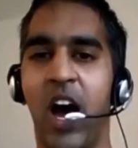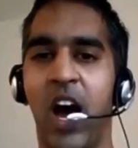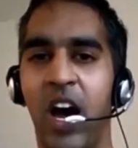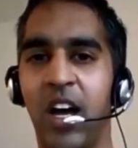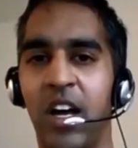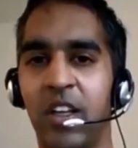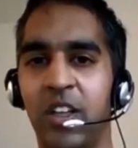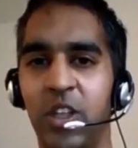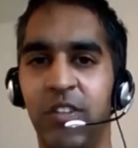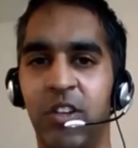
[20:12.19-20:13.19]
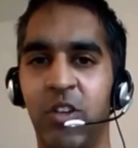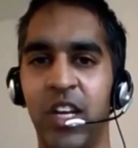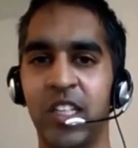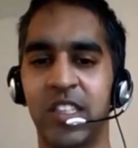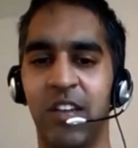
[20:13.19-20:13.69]
Uh, do you give
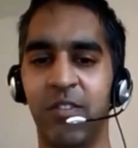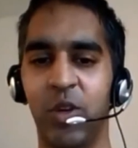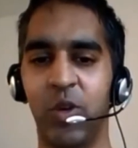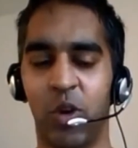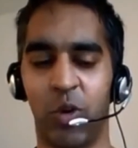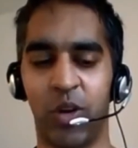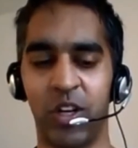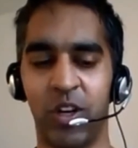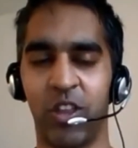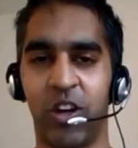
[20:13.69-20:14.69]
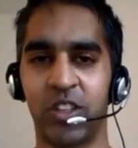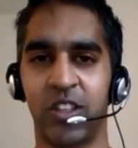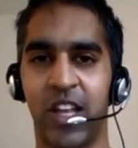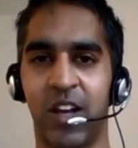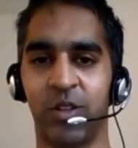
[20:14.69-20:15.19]
credence to that view, or, or, what are your
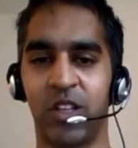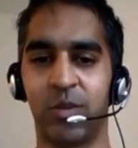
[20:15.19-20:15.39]
thoughts on that